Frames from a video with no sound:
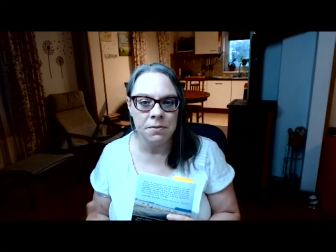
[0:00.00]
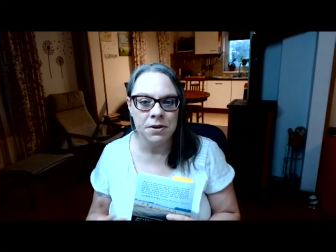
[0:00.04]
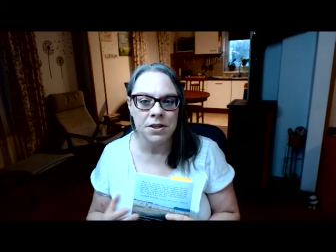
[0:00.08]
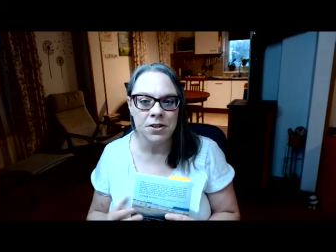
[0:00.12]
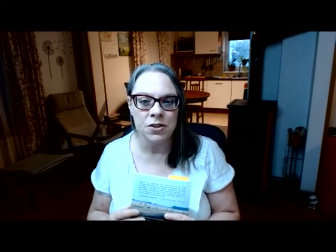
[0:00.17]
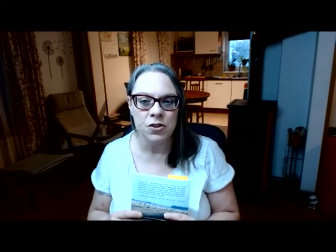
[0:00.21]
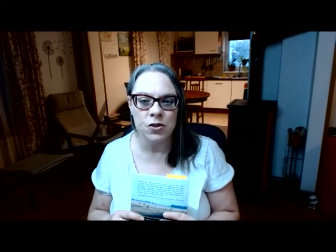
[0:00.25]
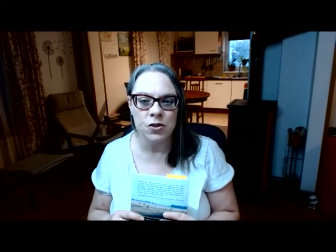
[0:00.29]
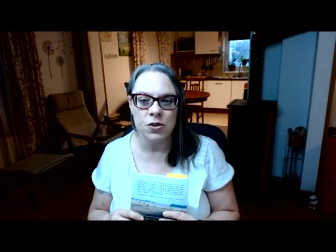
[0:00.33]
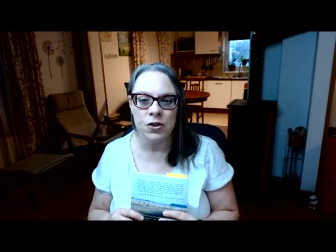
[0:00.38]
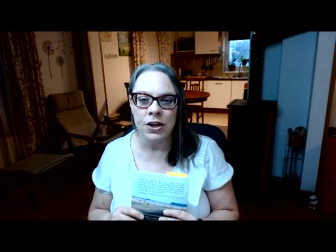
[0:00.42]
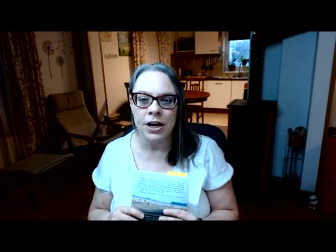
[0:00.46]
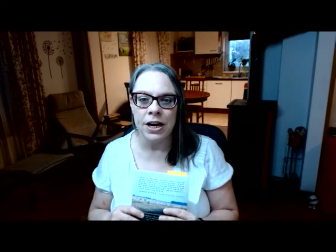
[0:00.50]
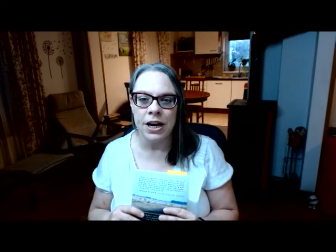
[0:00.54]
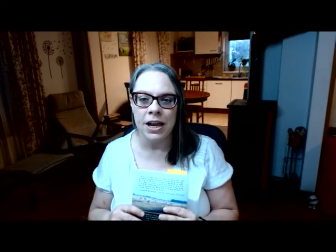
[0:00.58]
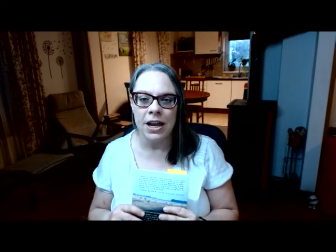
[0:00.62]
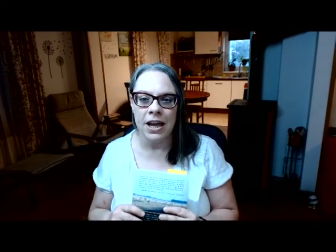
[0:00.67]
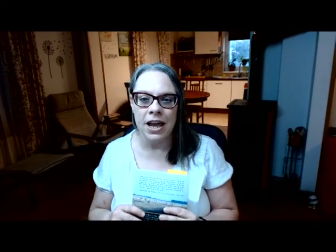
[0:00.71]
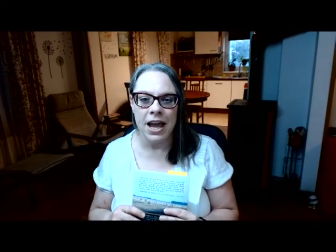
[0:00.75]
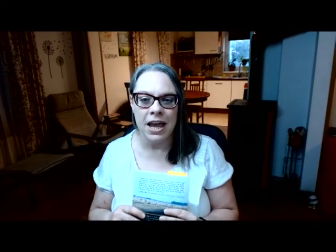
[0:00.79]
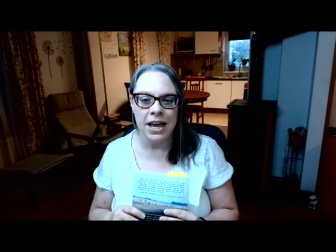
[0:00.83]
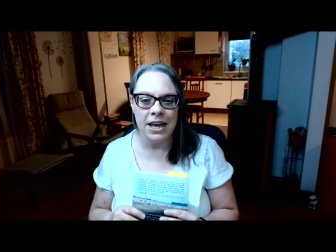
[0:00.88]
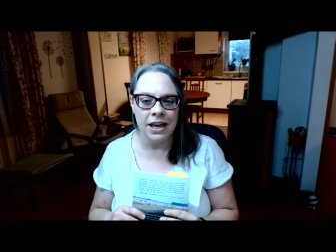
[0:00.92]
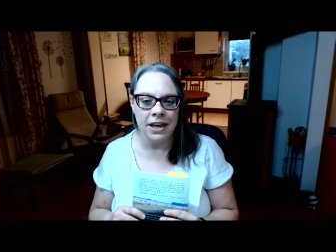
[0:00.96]

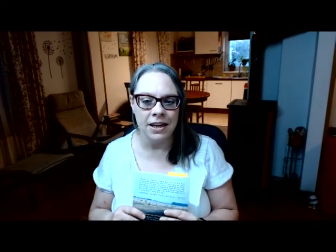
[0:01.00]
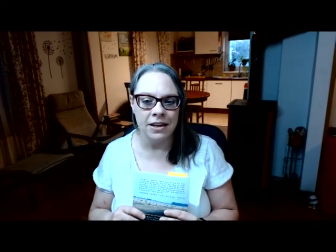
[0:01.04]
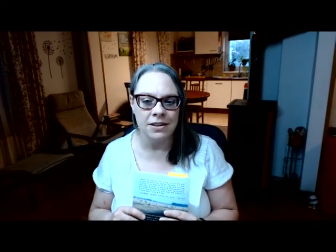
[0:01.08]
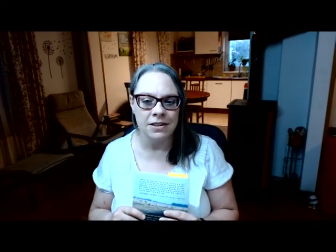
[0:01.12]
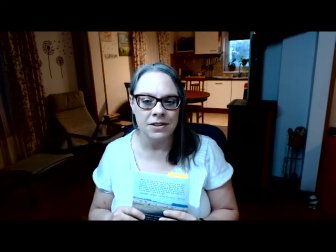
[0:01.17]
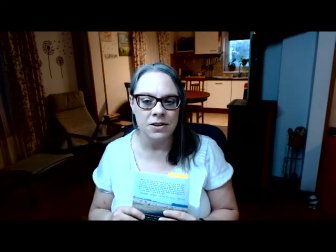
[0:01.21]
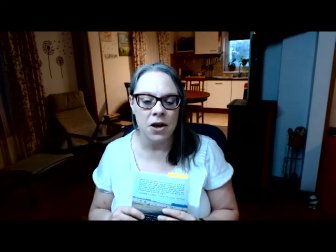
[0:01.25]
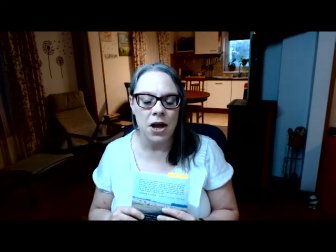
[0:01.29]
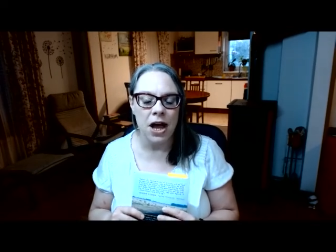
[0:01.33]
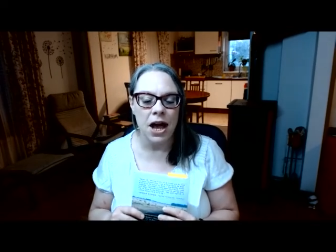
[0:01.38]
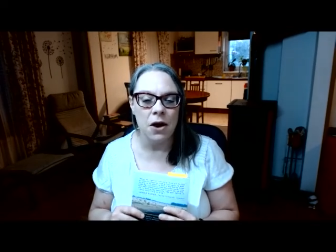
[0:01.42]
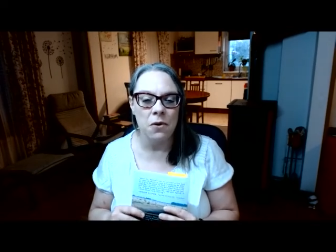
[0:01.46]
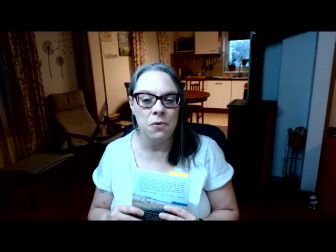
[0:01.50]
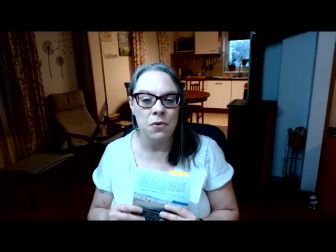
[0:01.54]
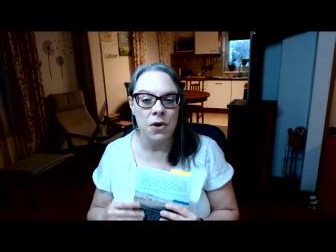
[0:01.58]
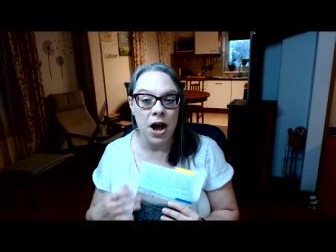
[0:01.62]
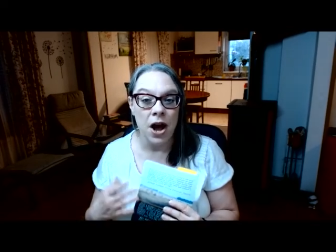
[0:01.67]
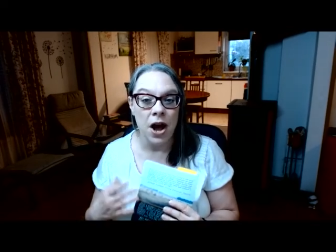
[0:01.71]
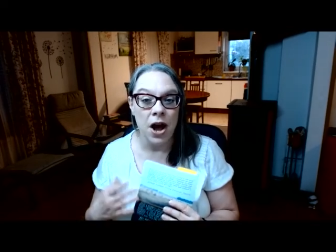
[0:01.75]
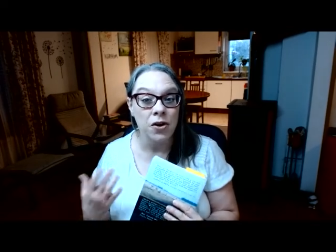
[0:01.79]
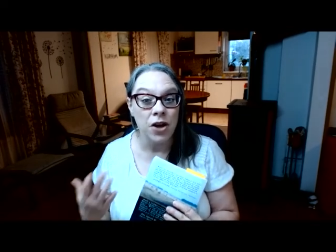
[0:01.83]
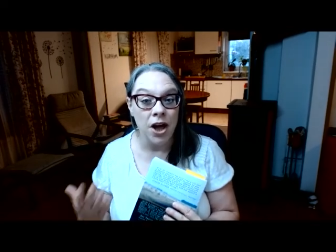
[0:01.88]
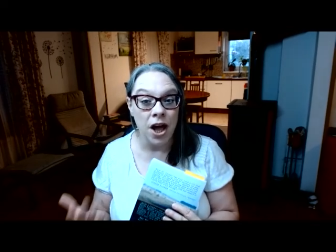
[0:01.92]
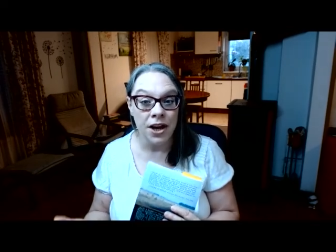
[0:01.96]
ministry and
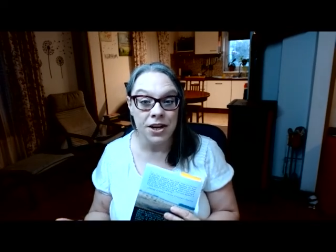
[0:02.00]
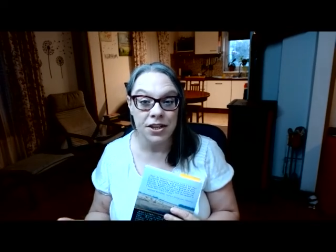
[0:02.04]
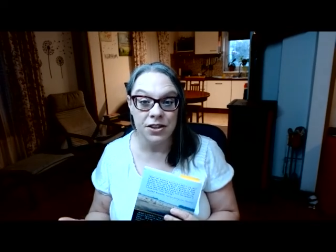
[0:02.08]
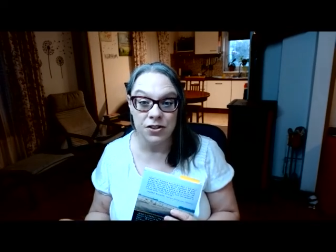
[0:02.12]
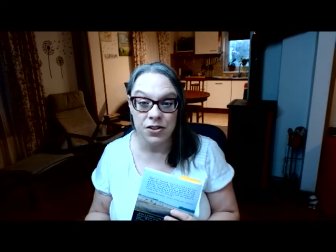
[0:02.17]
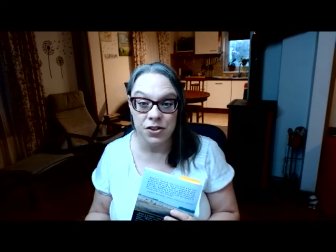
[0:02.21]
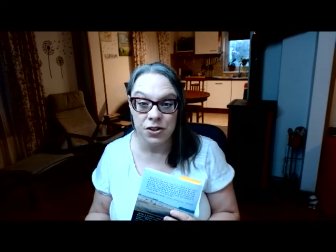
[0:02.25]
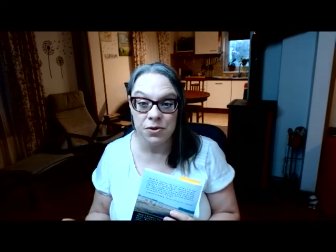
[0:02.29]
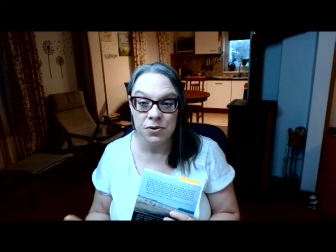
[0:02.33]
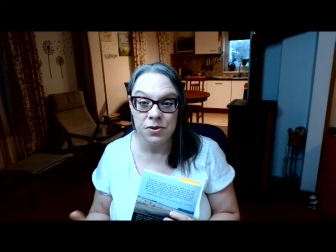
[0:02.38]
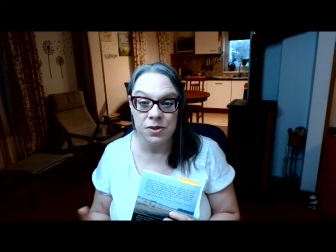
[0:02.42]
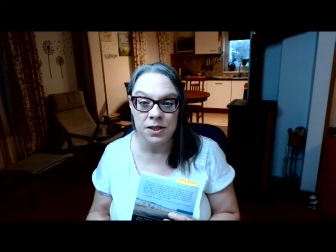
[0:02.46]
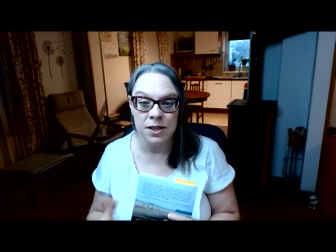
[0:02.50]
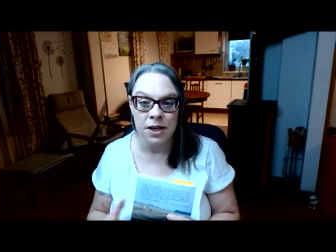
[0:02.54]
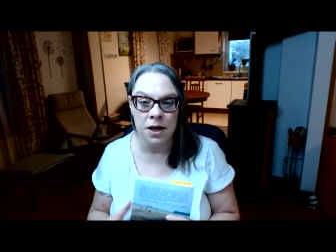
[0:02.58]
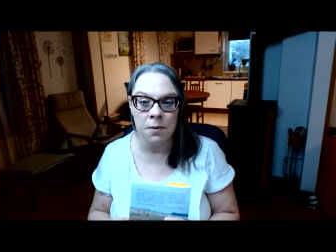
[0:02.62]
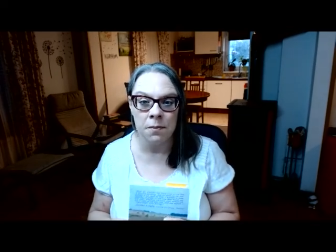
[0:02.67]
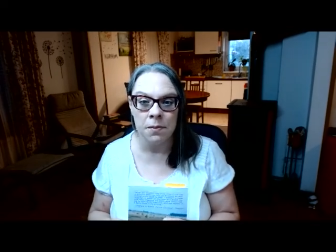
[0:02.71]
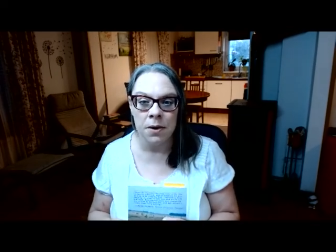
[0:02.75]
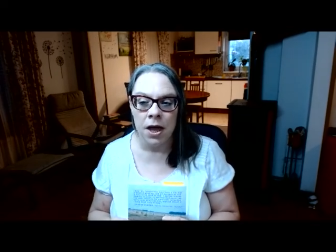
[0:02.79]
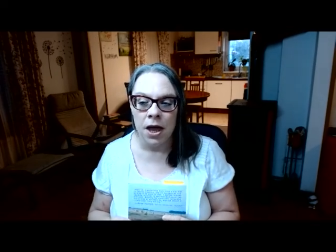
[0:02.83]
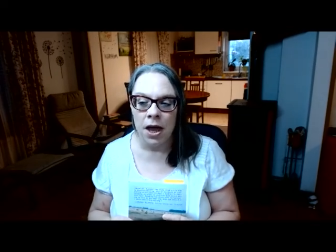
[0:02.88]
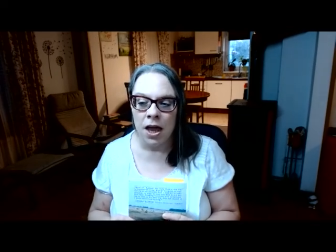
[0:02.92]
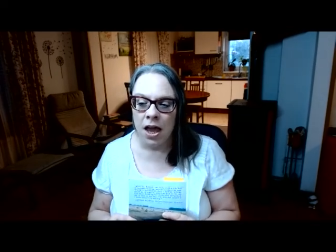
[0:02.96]
how God has used him.